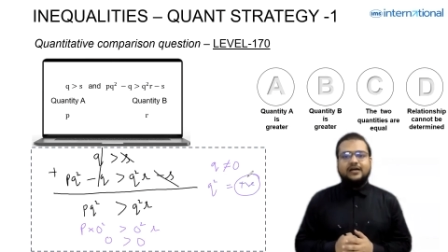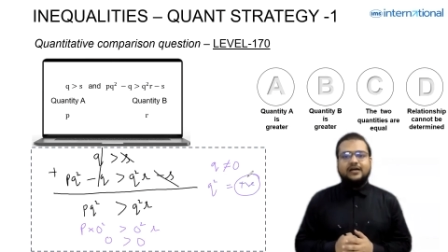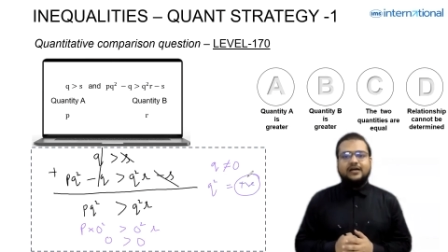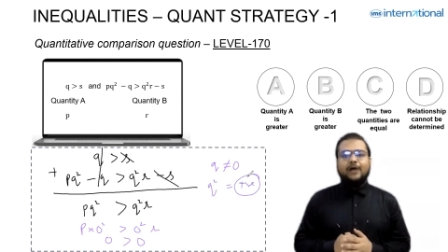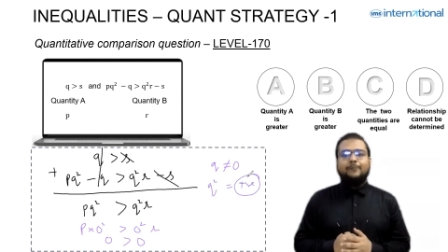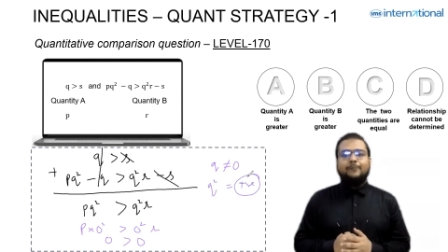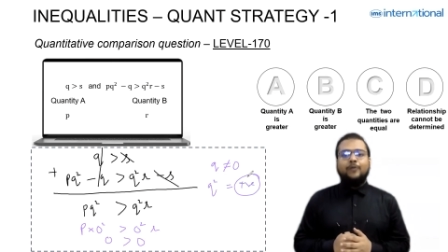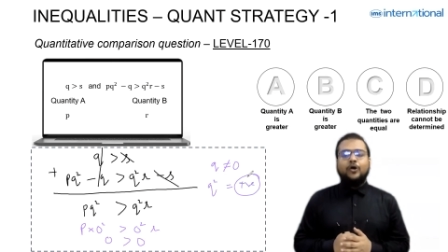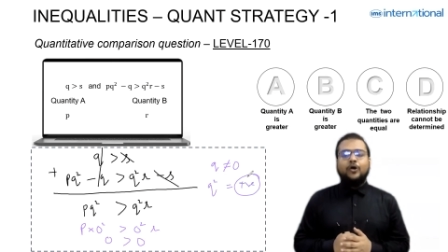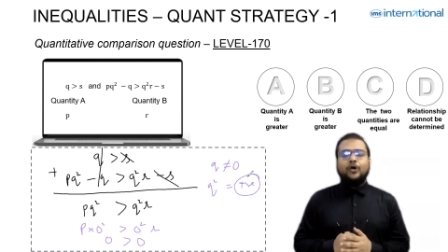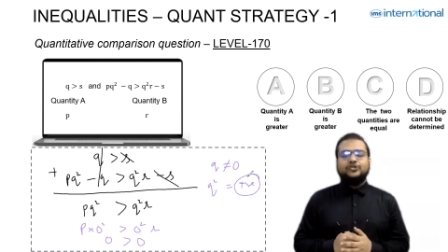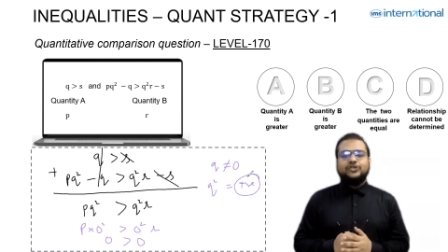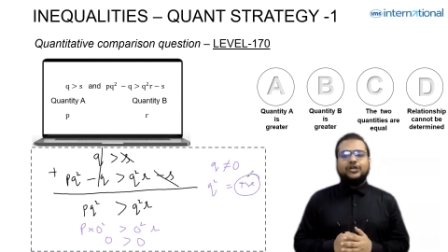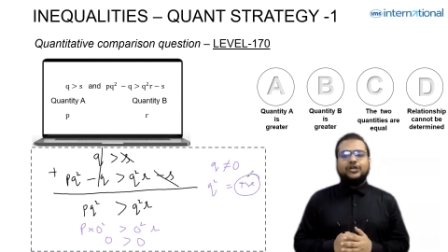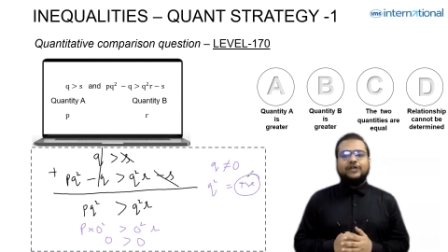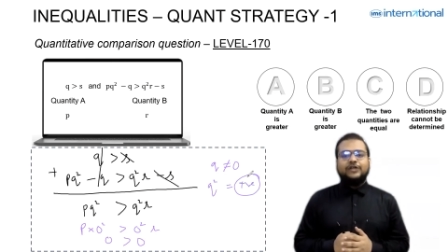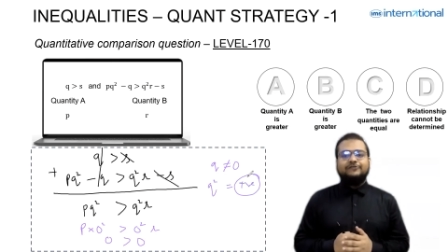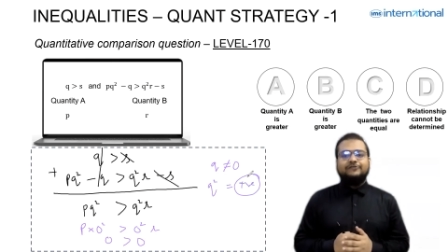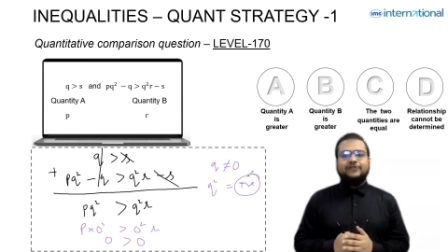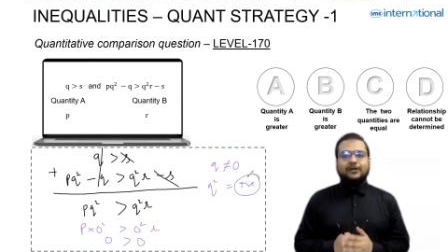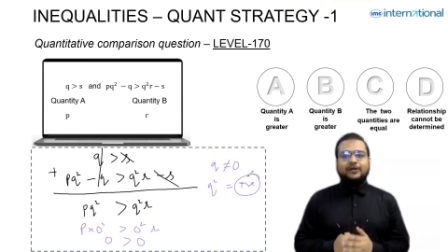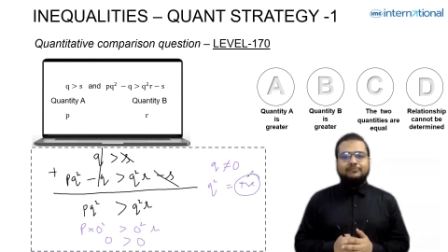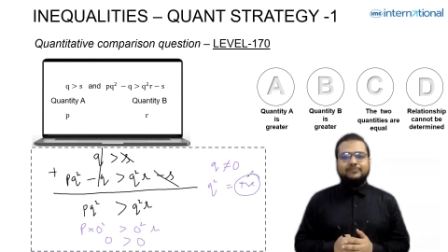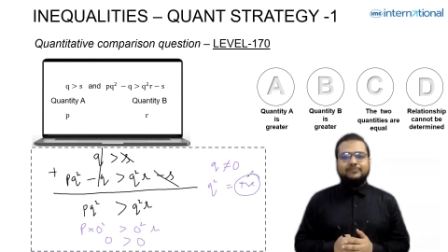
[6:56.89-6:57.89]
A
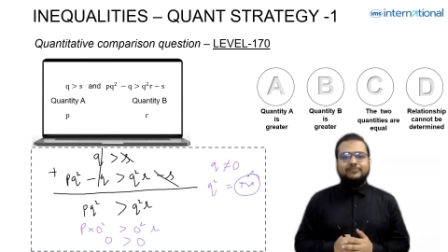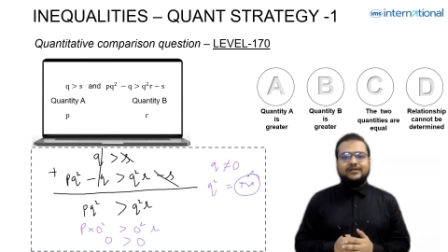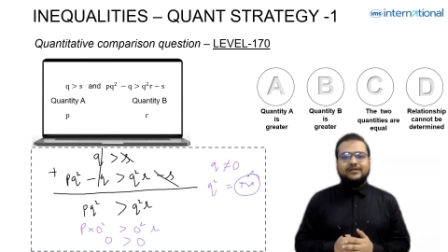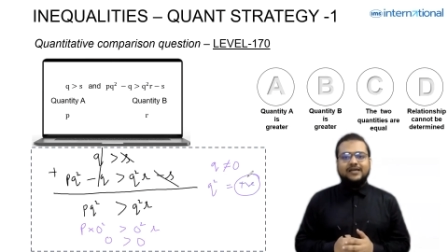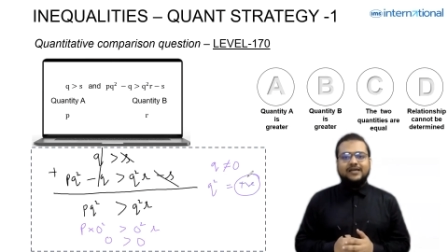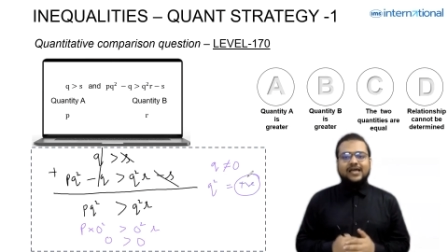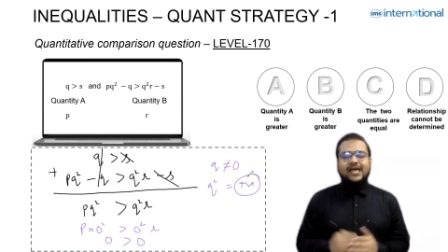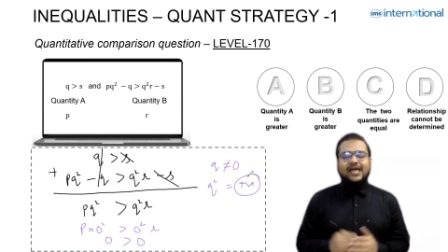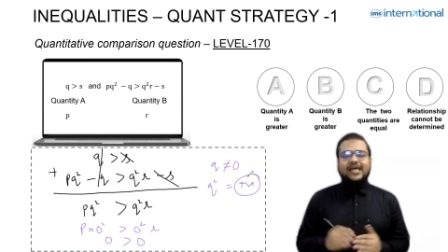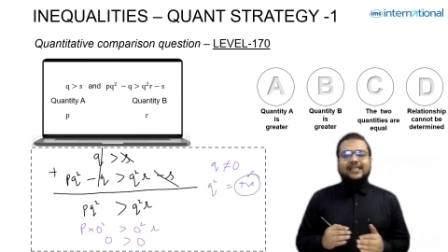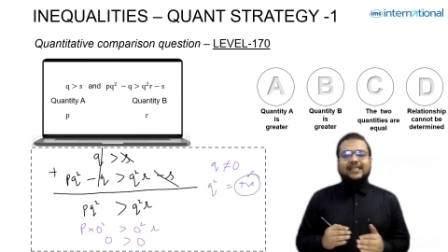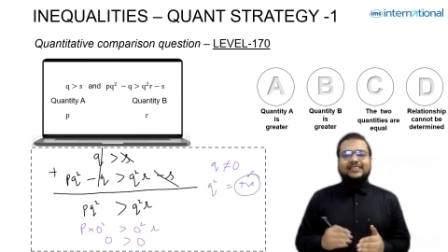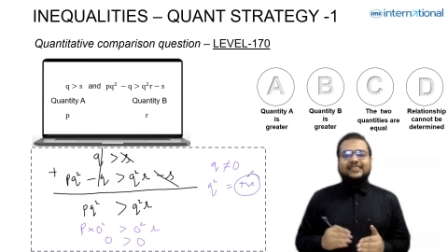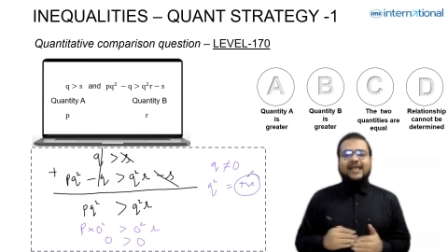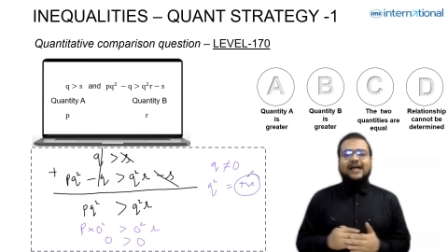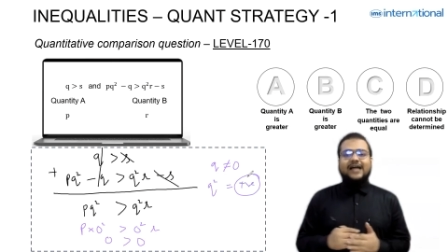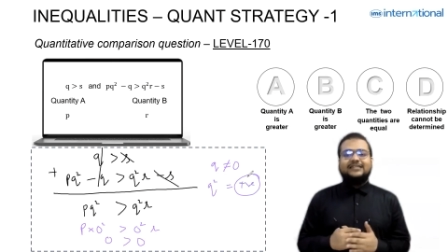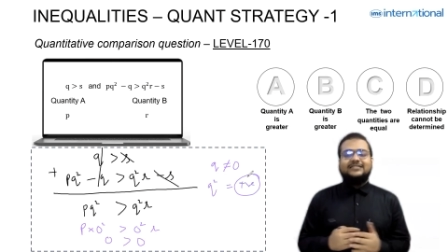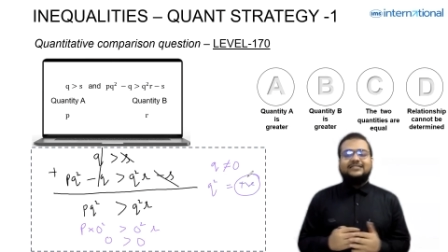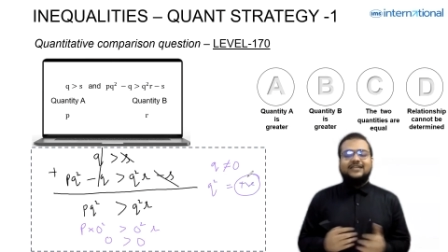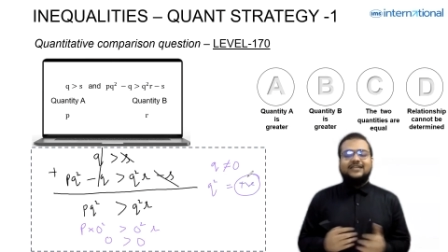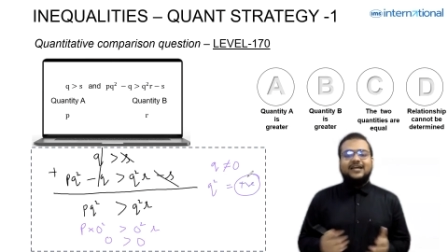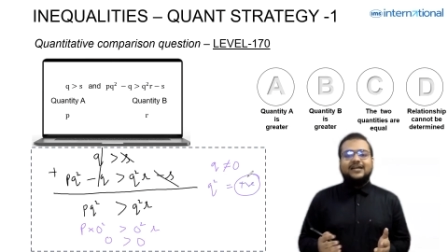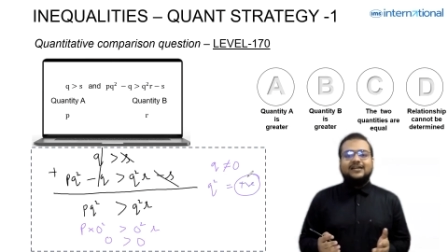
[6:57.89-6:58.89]
positive number.
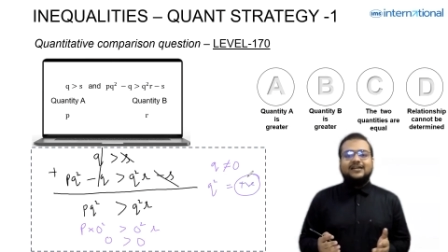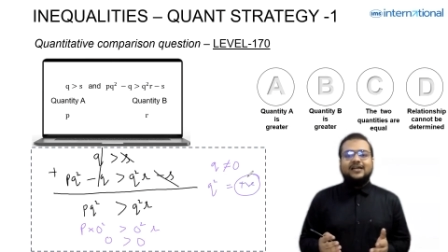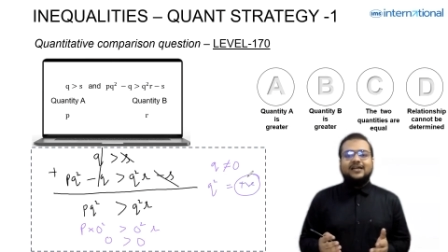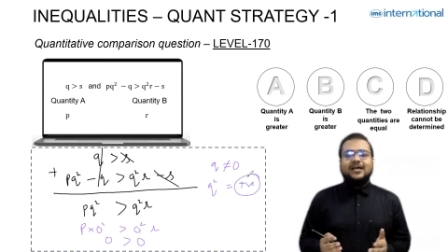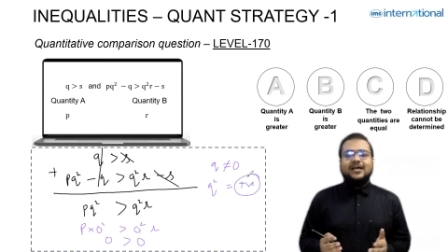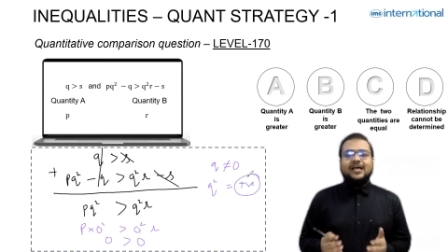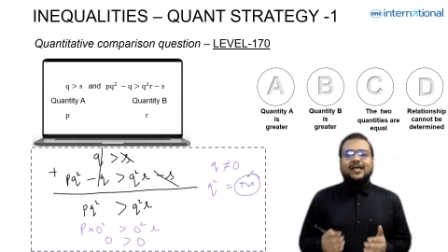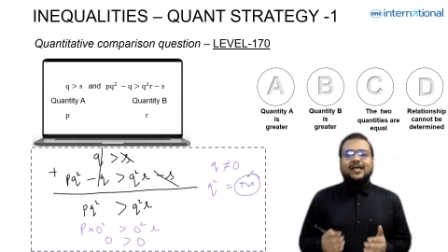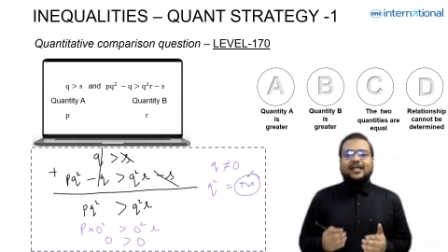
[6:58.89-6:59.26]
That's it.